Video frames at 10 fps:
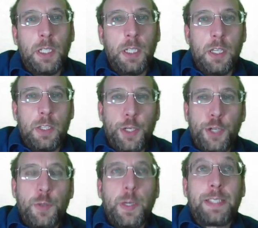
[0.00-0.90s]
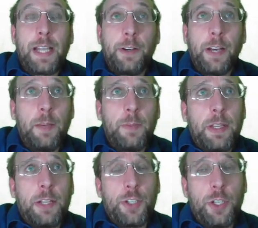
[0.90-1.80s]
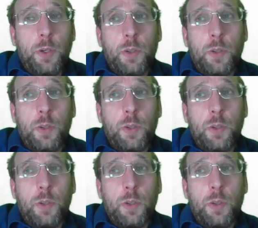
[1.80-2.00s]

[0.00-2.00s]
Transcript: So here's a quick diagram that shows